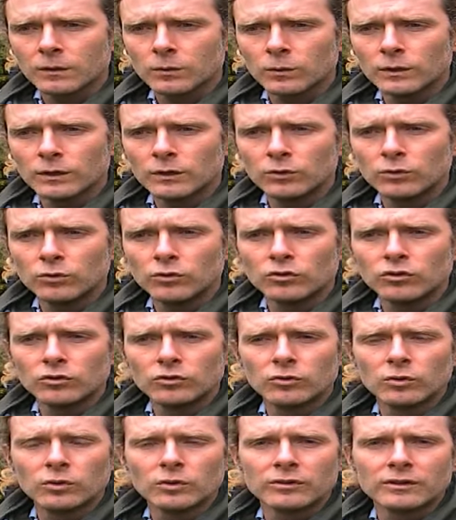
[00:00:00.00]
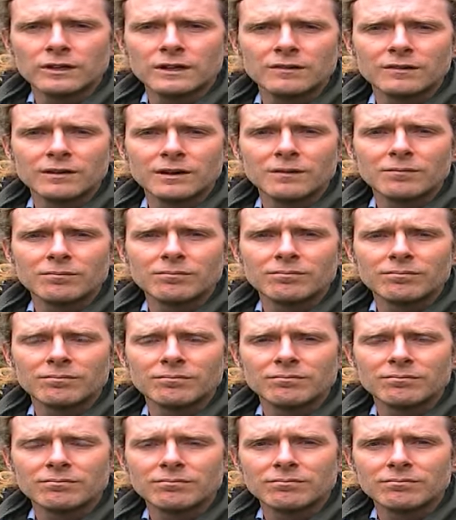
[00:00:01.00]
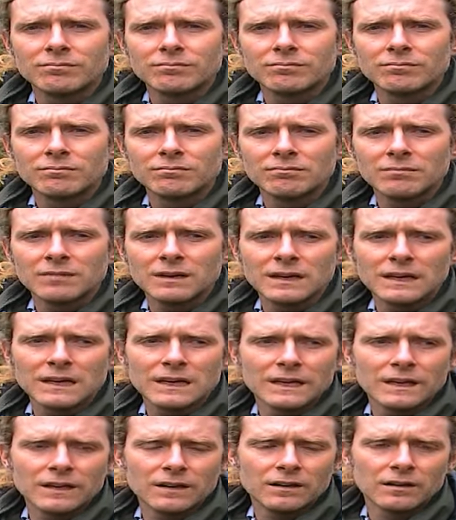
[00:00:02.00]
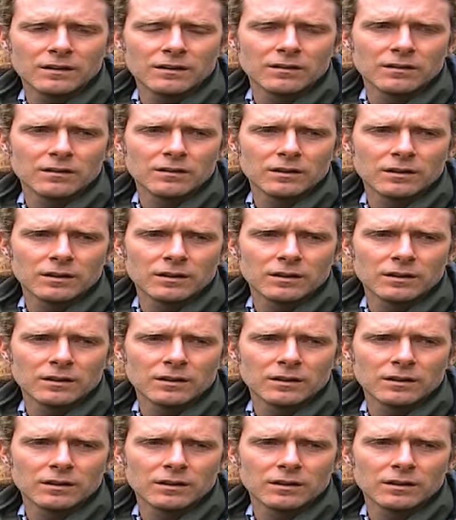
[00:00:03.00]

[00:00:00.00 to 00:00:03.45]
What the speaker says: we do just want to give up, and